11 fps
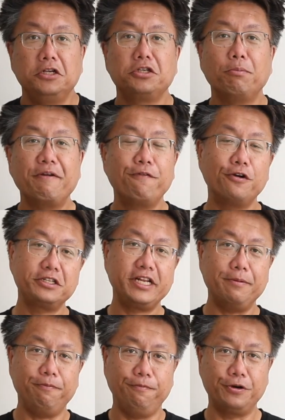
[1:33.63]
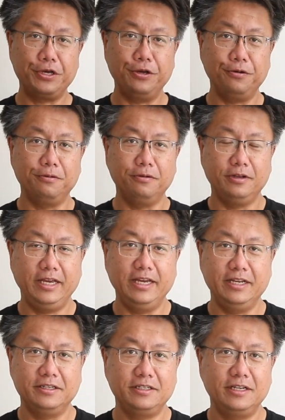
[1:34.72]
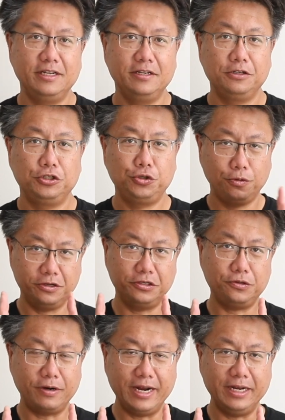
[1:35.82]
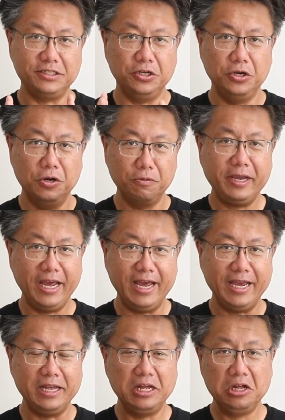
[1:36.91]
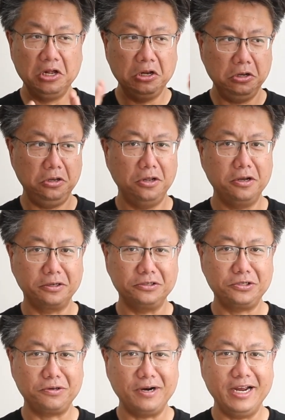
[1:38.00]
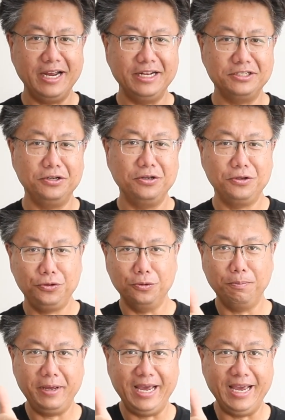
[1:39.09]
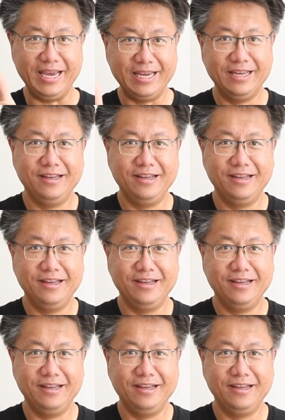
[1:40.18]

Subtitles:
So my first tip for you is shorter strides, okay. Longer strides, you'll pay.